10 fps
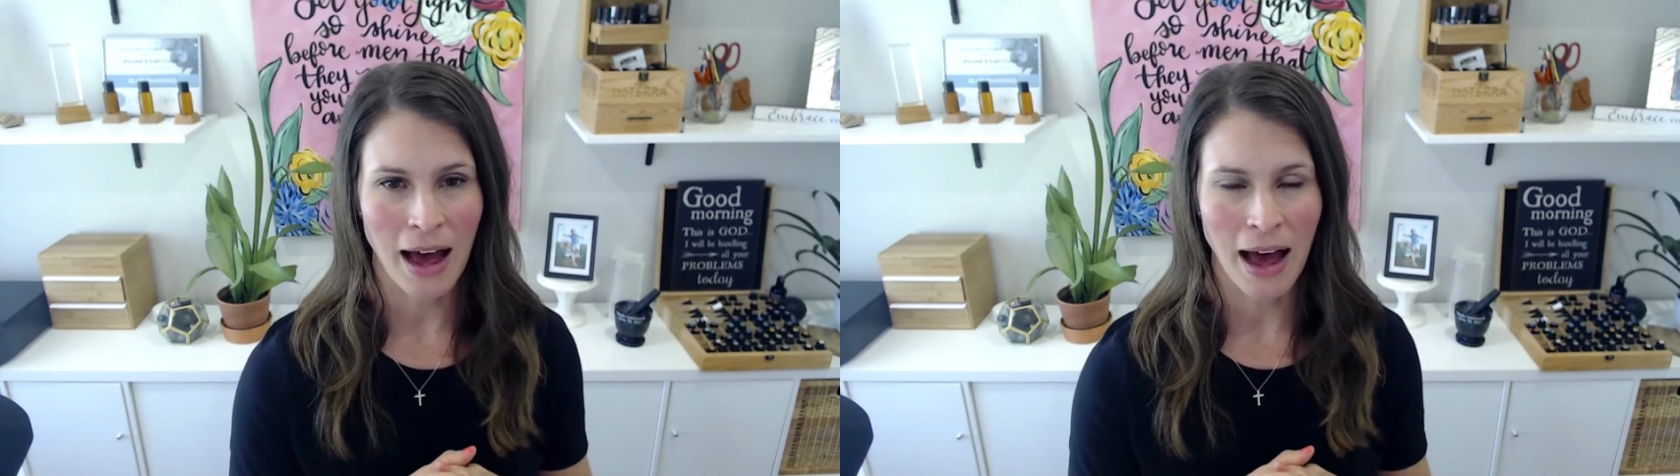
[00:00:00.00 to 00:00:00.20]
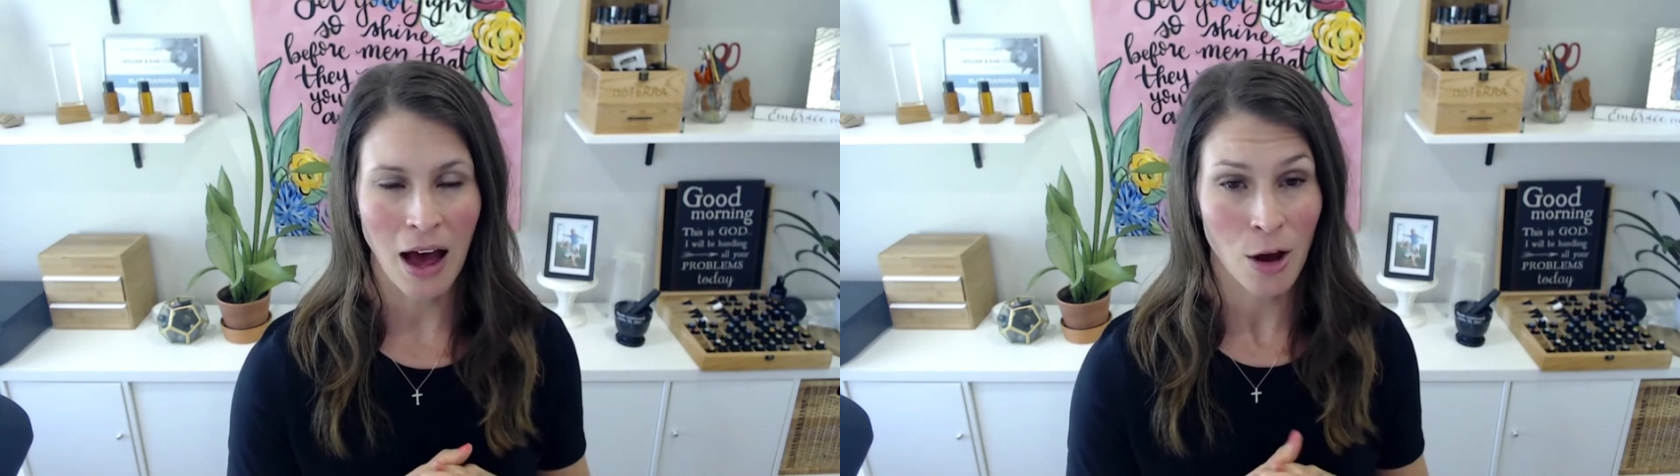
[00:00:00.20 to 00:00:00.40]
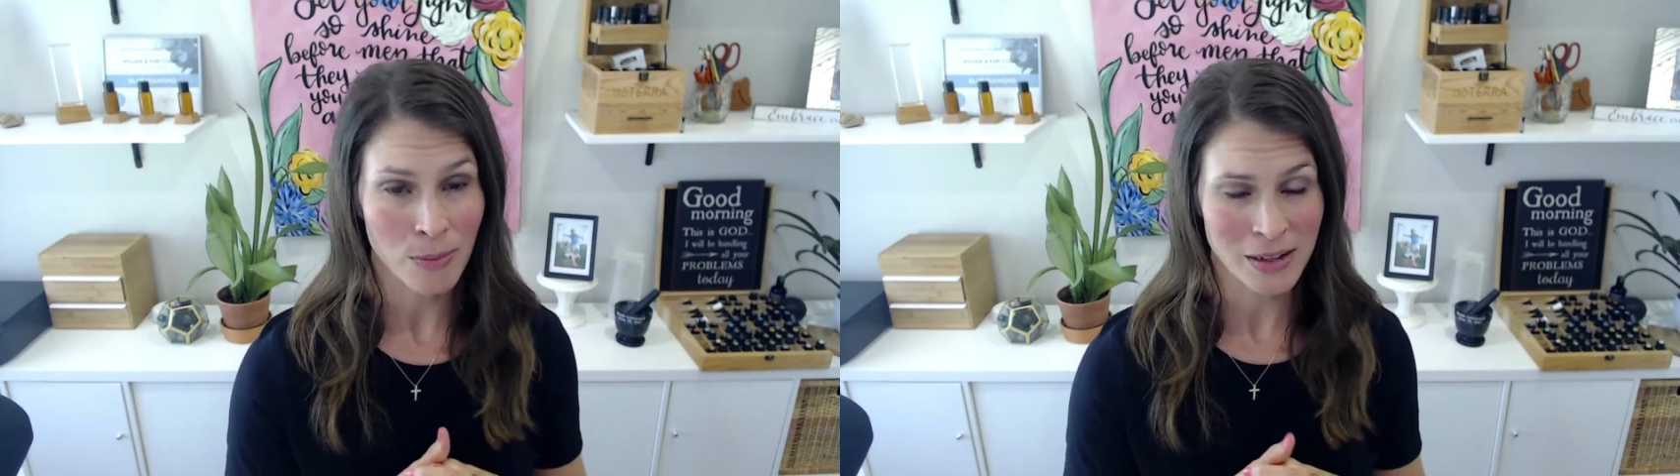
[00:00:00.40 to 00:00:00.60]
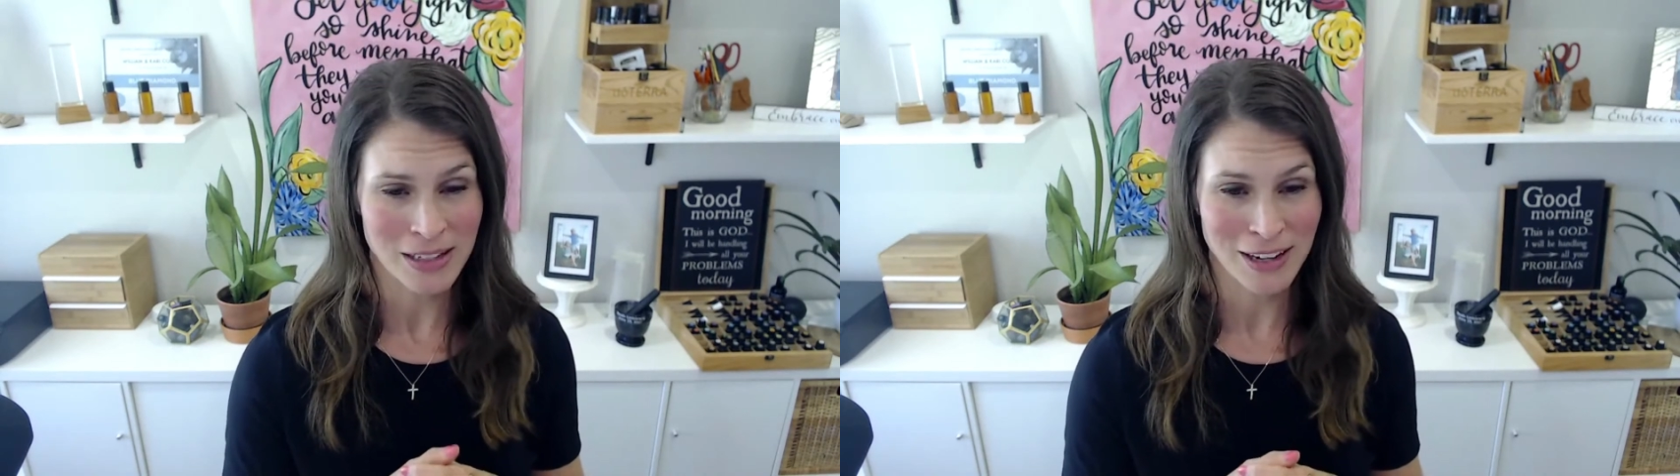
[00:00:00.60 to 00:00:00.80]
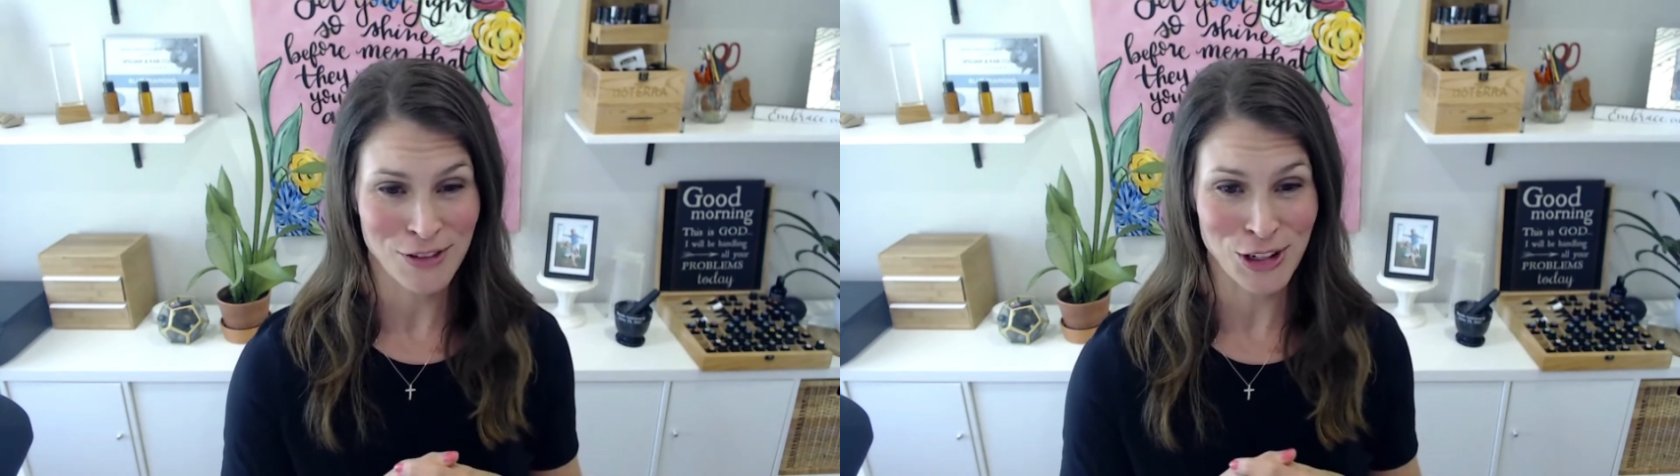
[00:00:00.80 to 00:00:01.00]
hope this
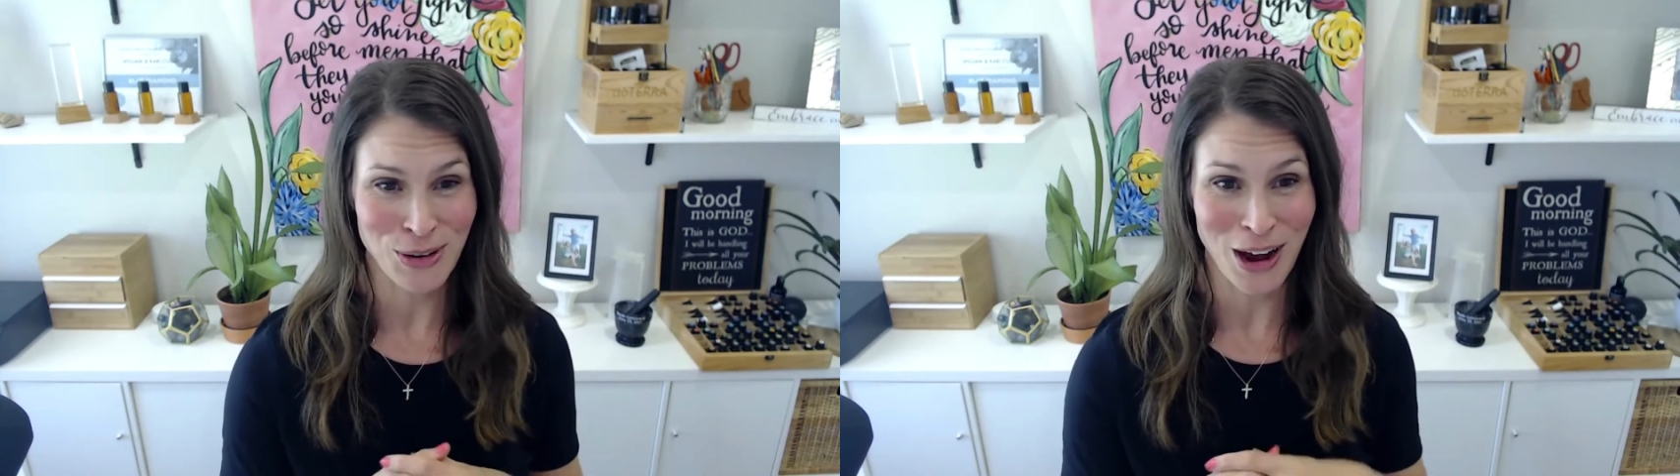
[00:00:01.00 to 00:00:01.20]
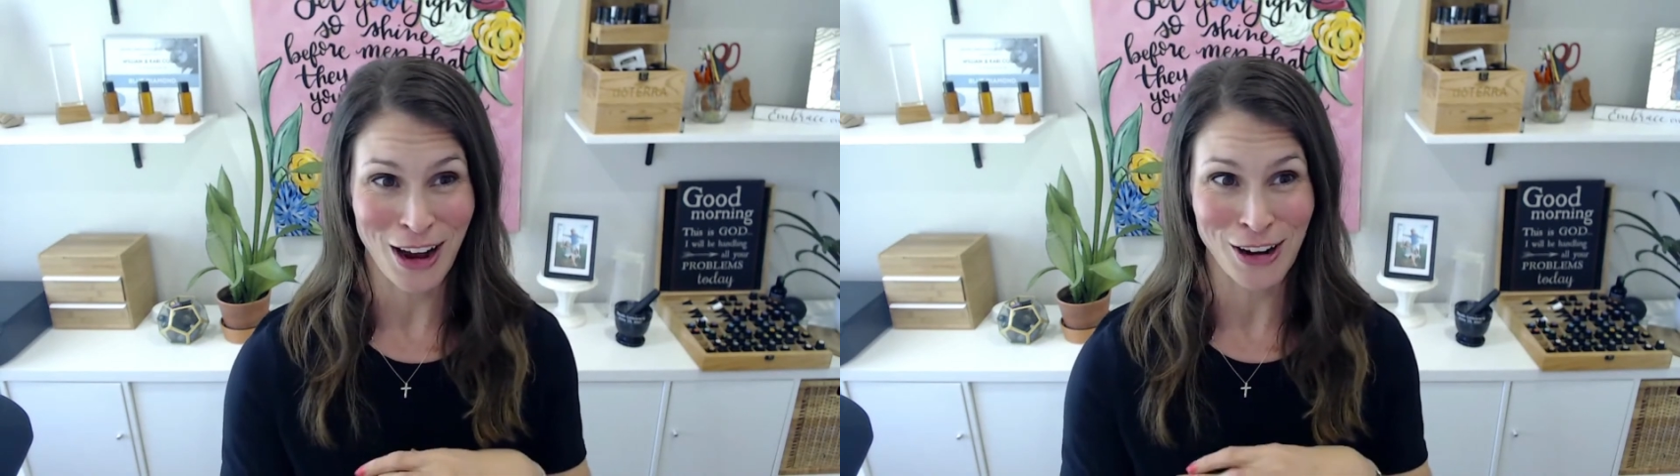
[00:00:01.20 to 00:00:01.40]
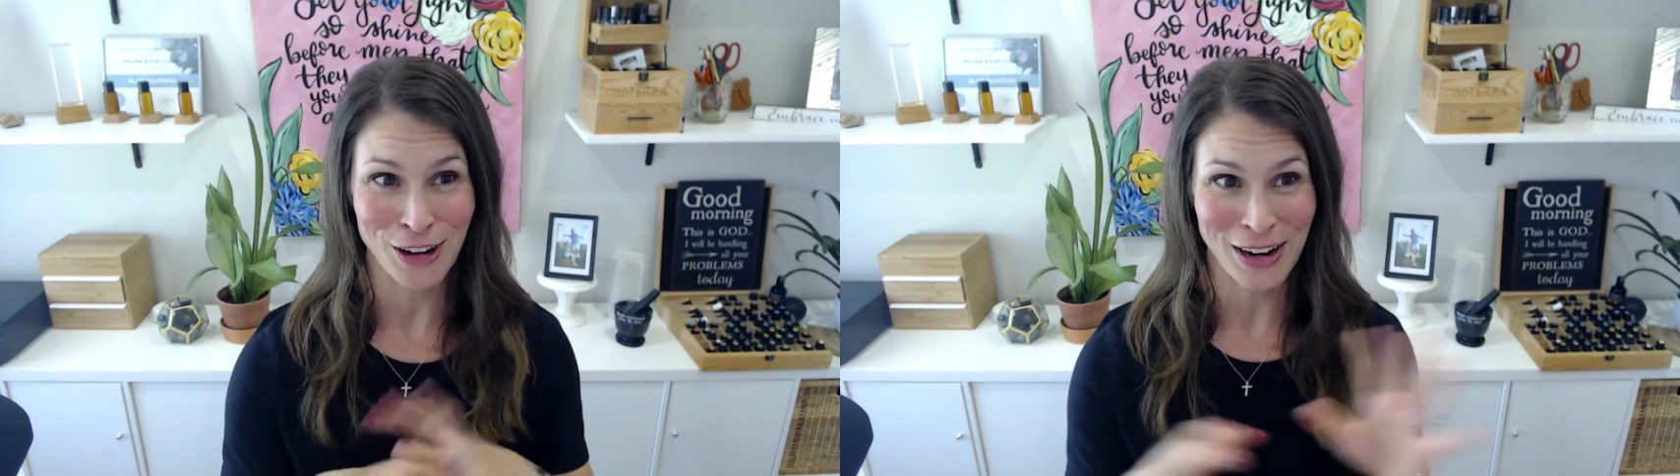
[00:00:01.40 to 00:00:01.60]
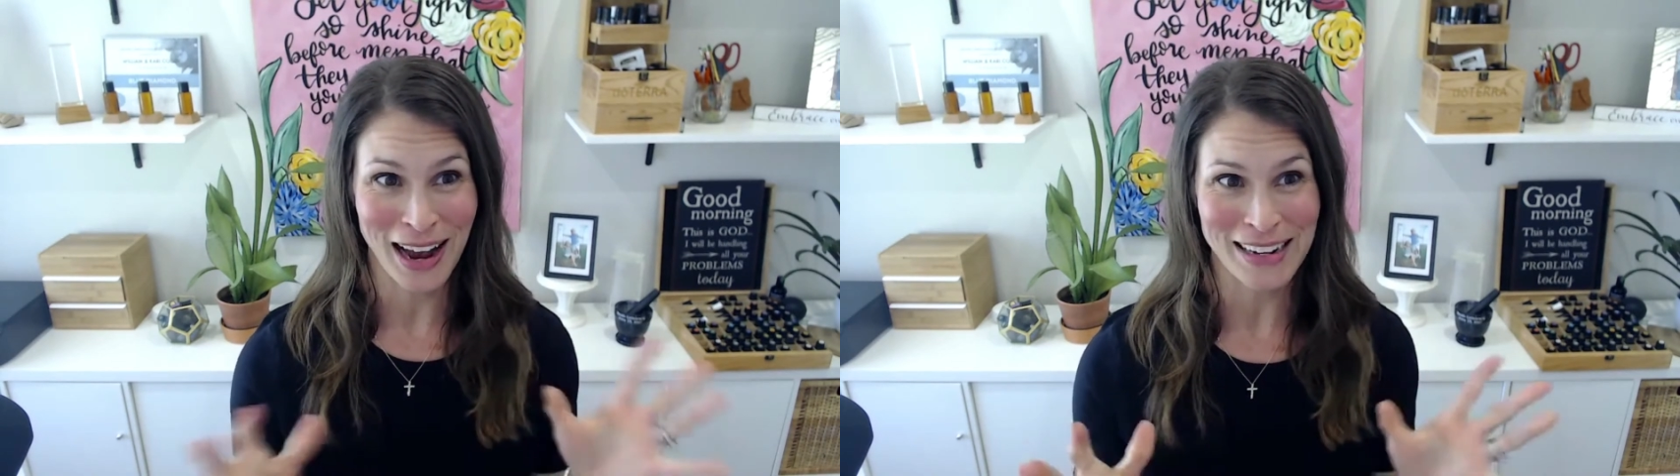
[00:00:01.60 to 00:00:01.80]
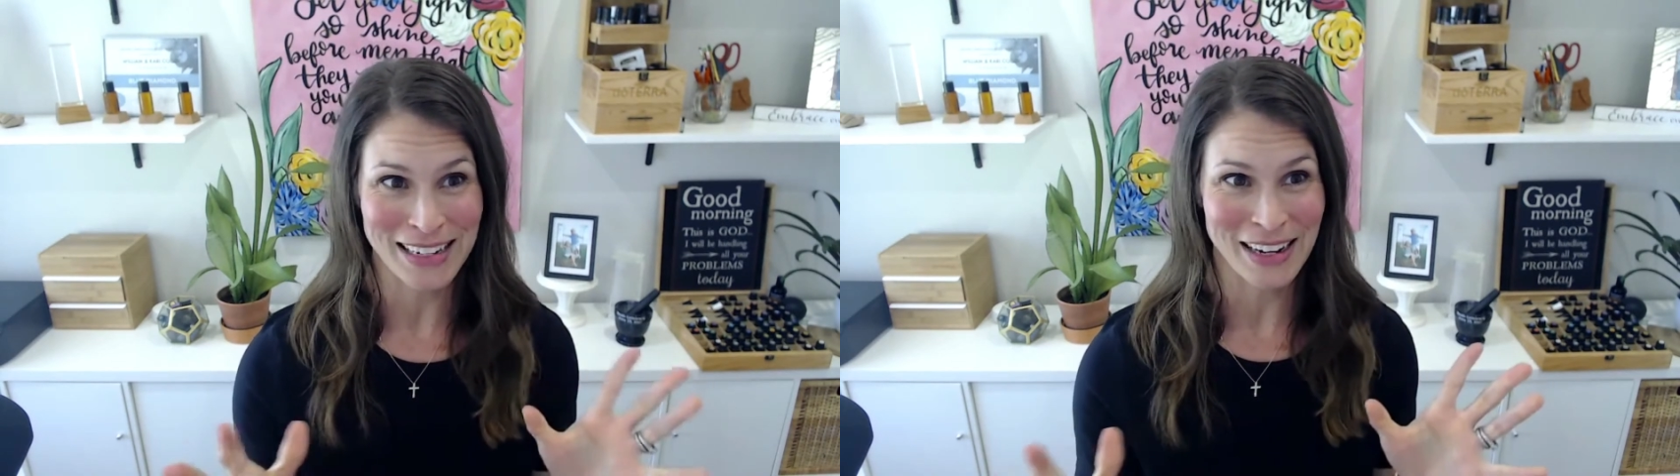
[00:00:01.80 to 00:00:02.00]
gives you a good
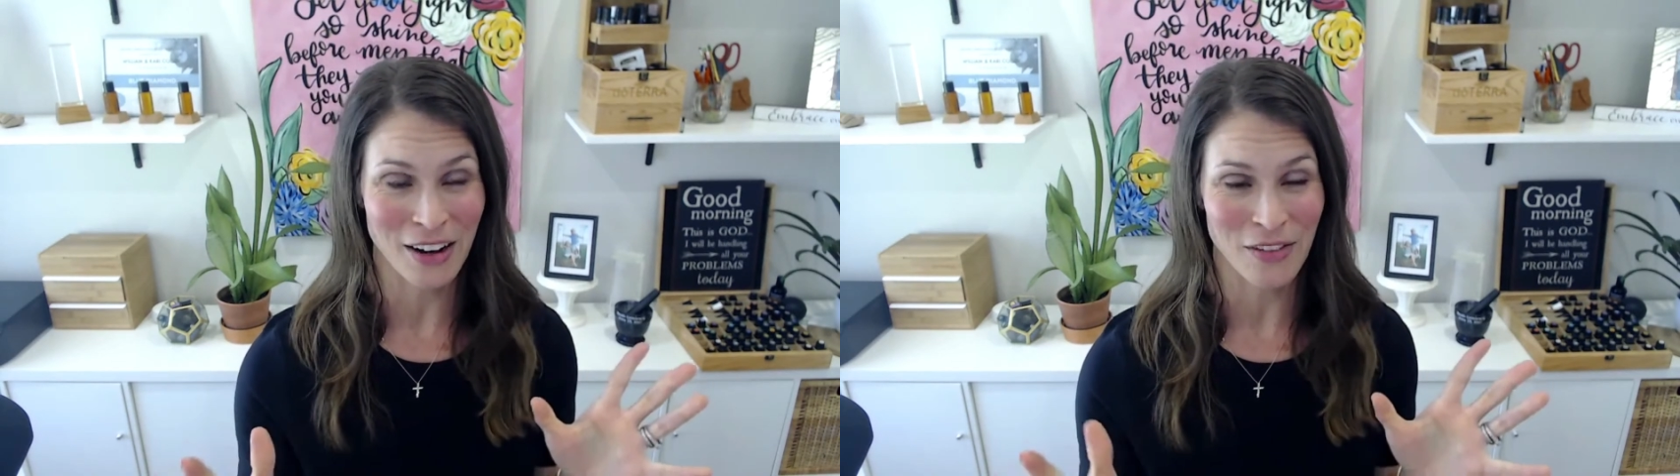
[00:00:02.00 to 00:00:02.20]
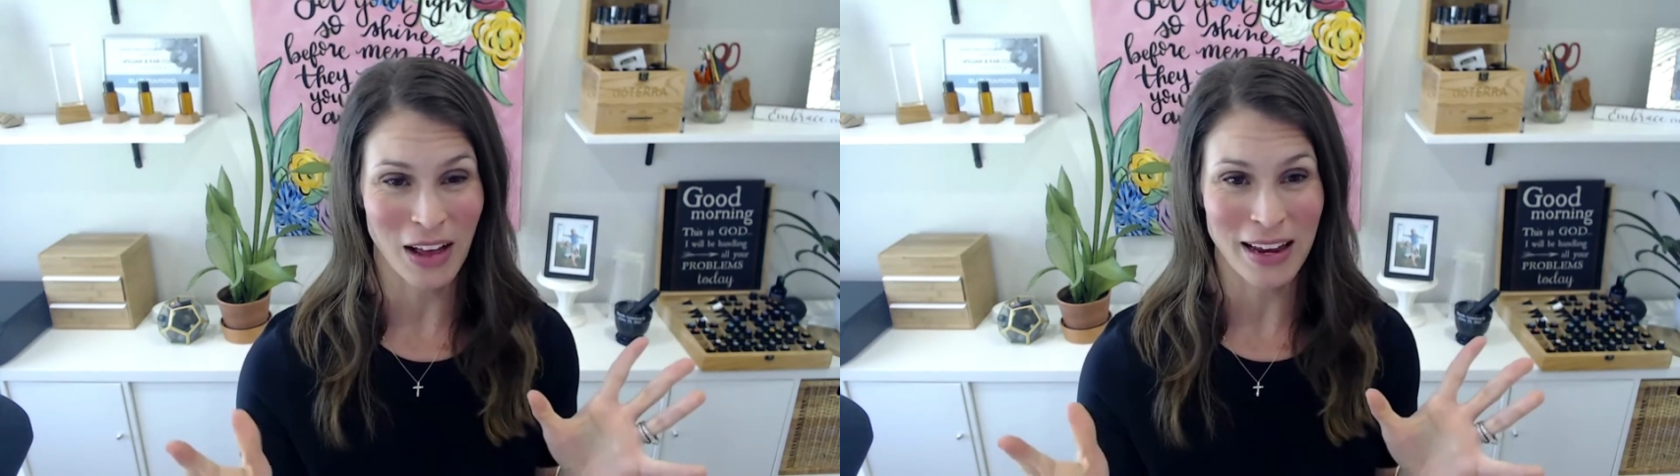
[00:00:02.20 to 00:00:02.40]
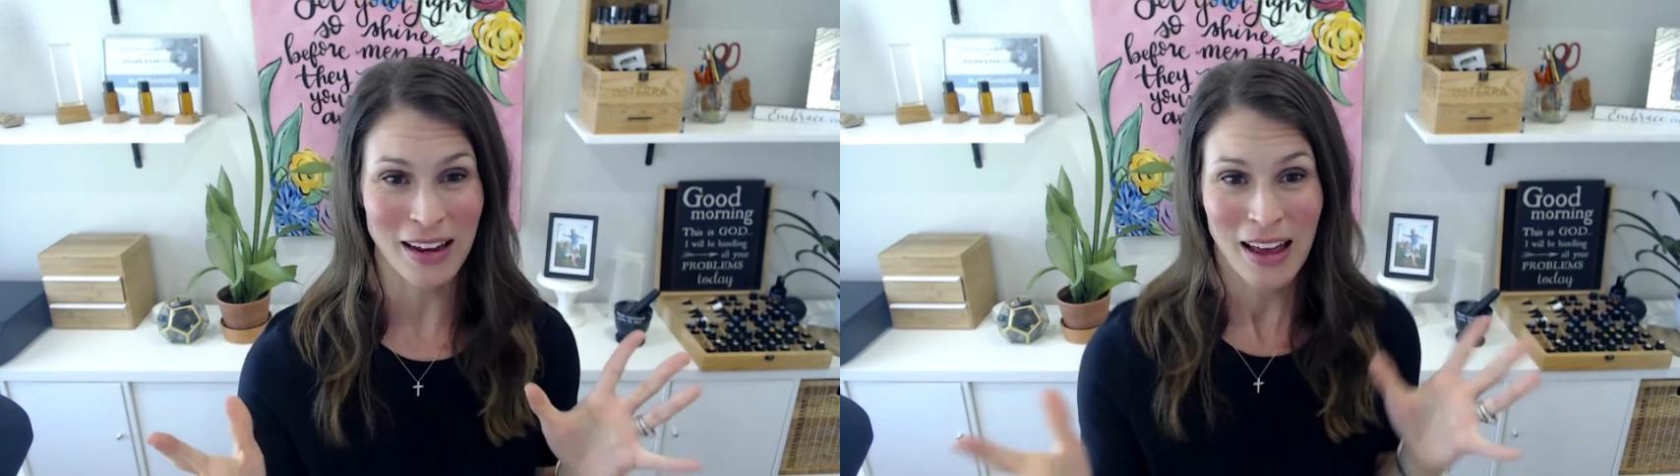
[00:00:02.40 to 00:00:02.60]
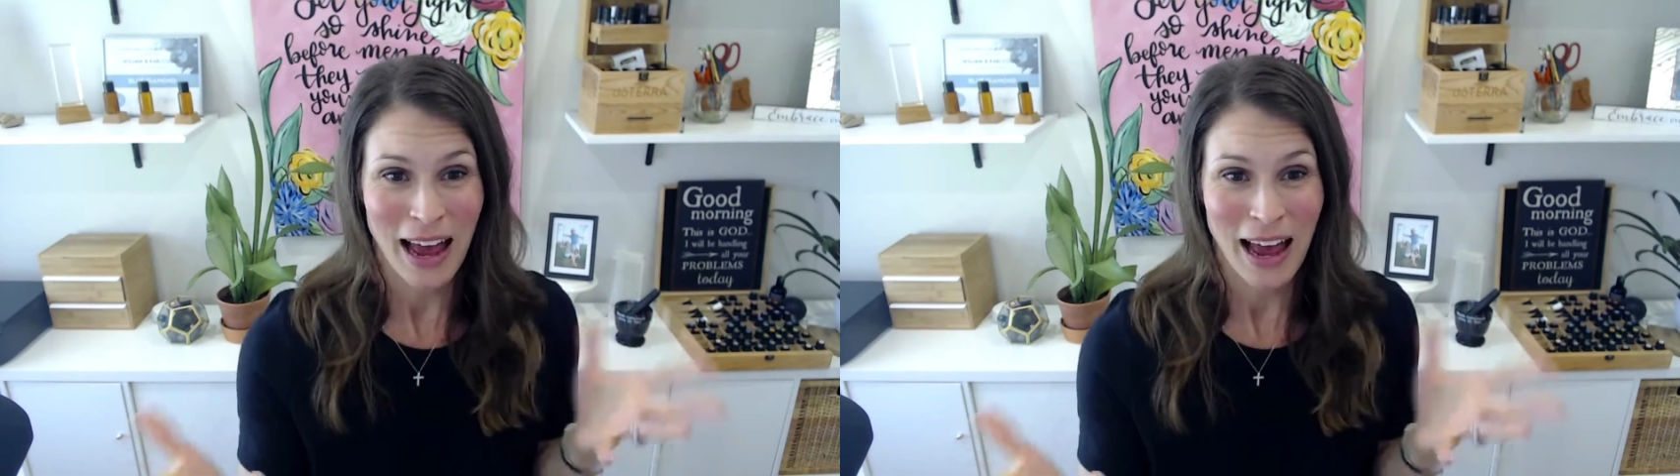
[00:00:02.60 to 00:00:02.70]
idea of like,